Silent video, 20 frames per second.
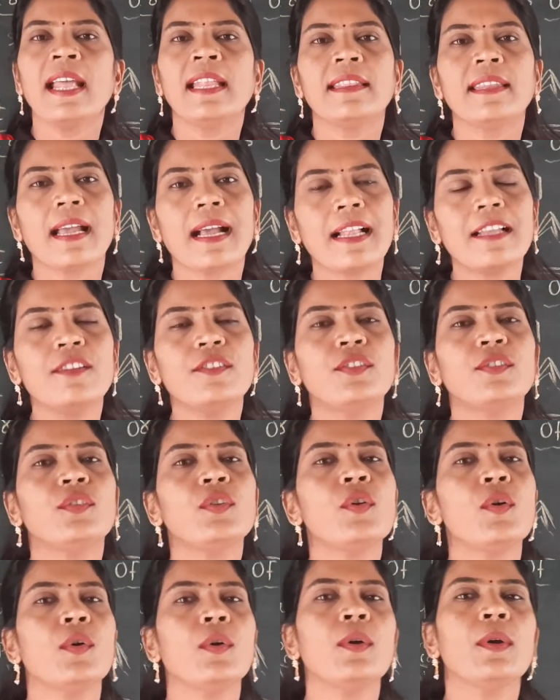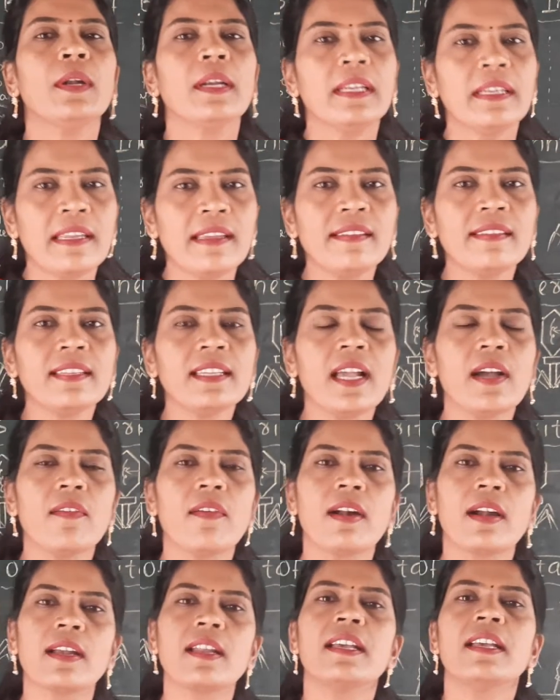They also
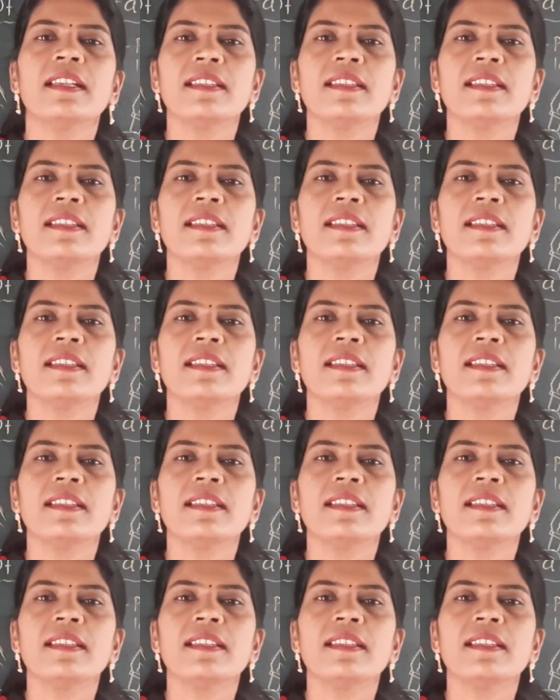discovered